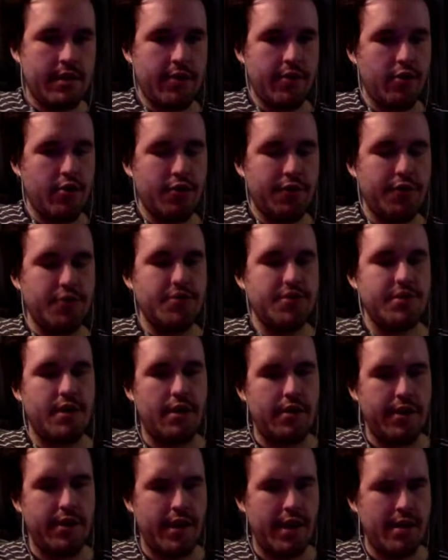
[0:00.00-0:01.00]
I don't know if you
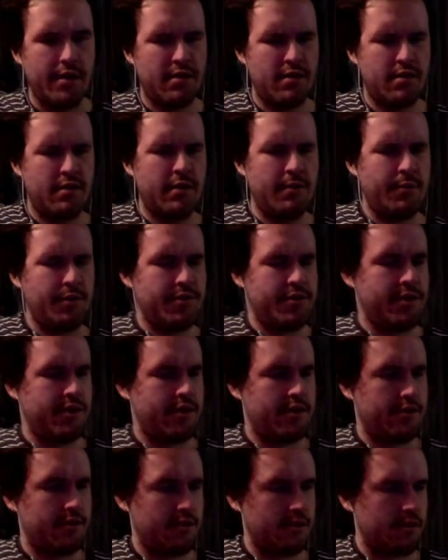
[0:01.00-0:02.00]
saw that in
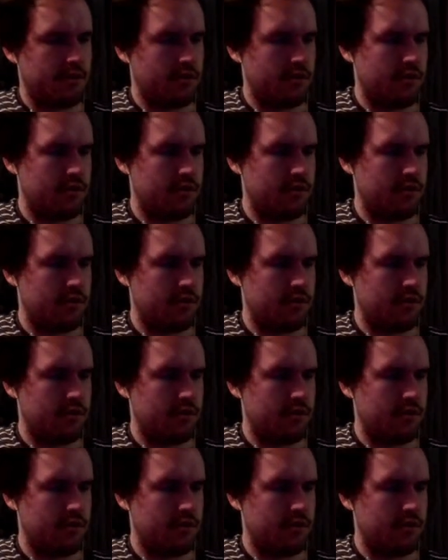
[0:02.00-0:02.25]
particular.